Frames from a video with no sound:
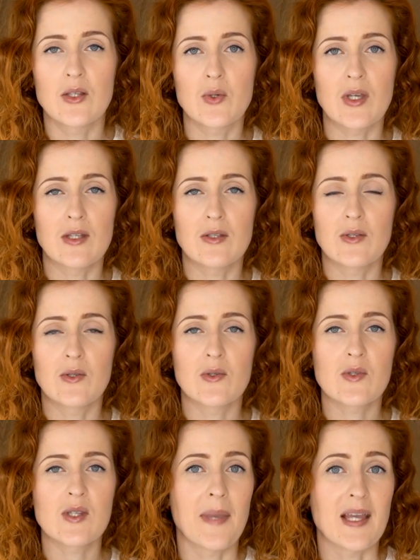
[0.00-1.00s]
you can
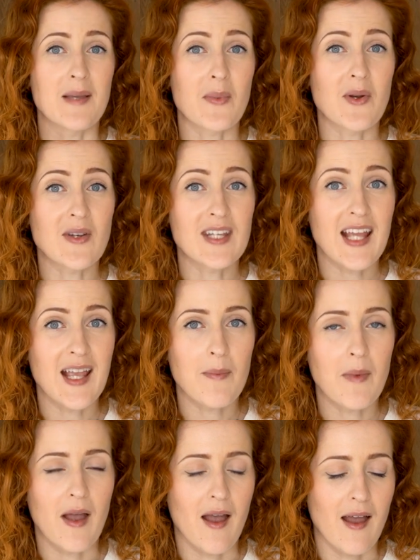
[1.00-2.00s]
use paper
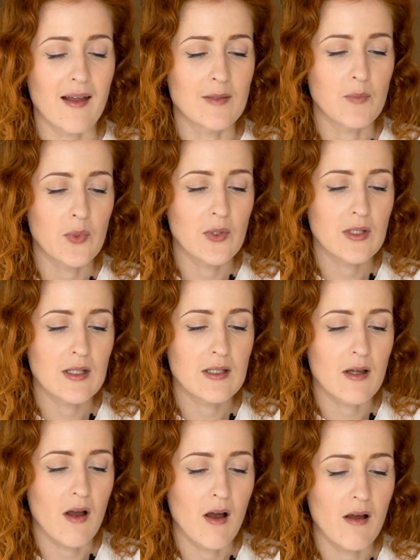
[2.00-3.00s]
tape and put
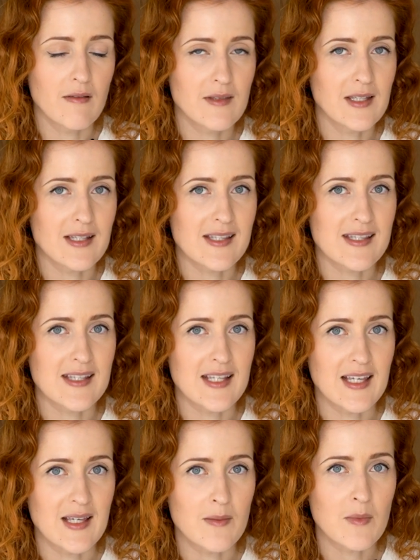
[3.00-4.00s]
it on the
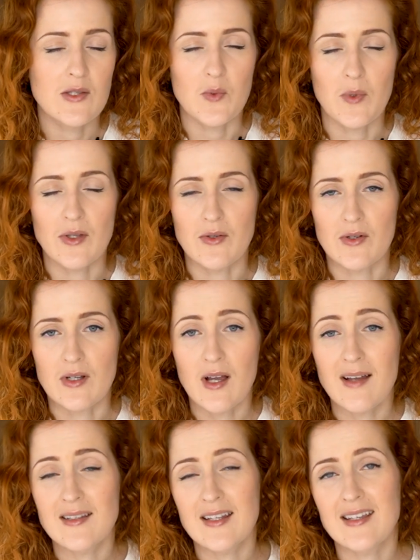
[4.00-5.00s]
seam, so when you're
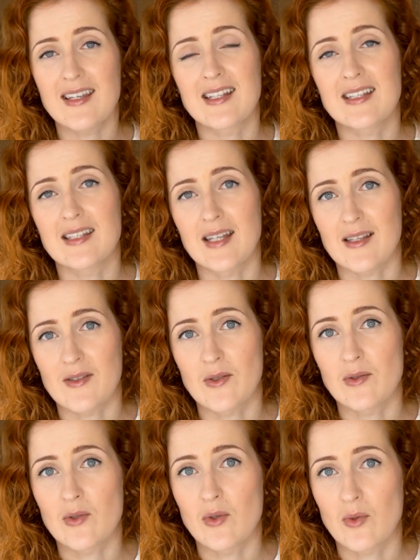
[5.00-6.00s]
cutting it
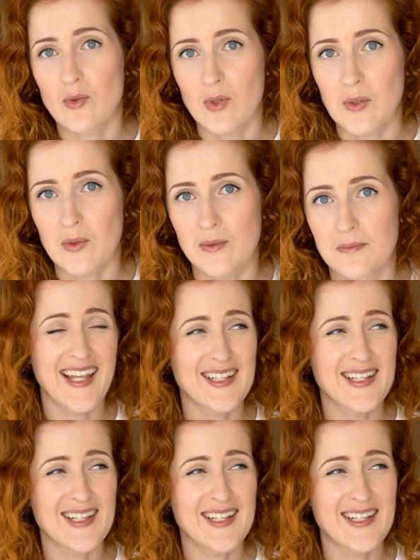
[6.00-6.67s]
doesn't roll.